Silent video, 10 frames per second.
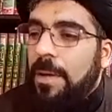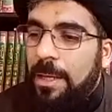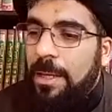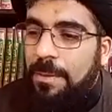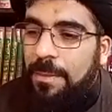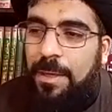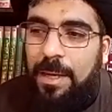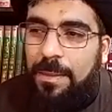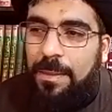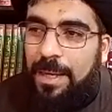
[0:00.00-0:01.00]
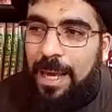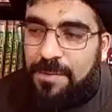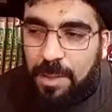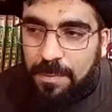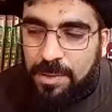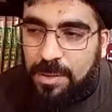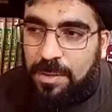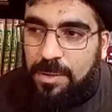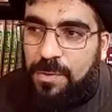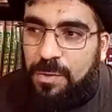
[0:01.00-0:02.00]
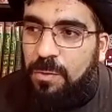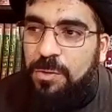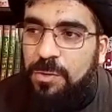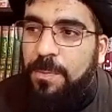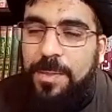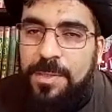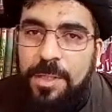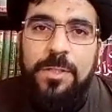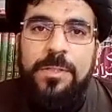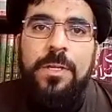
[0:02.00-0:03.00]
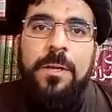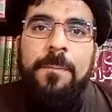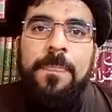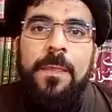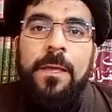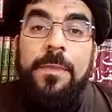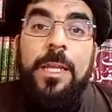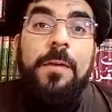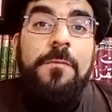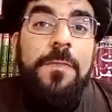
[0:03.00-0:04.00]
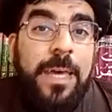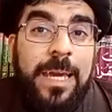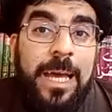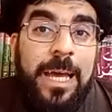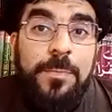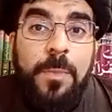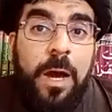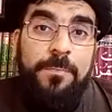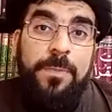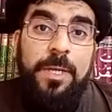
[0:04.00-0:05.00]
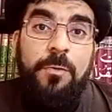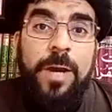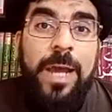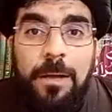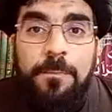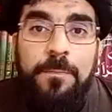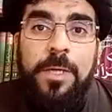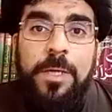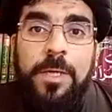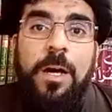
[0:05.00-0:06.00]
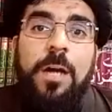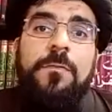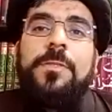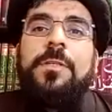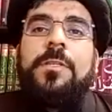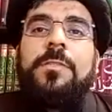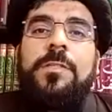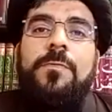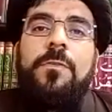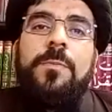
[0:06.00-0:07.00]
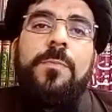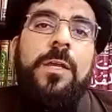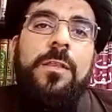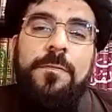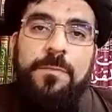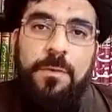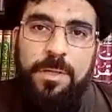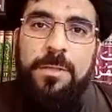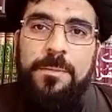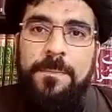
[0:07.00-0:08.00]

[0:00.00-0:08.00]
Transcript: and they have some social positions that if they admire me or help me, I will be successful in my life, okay?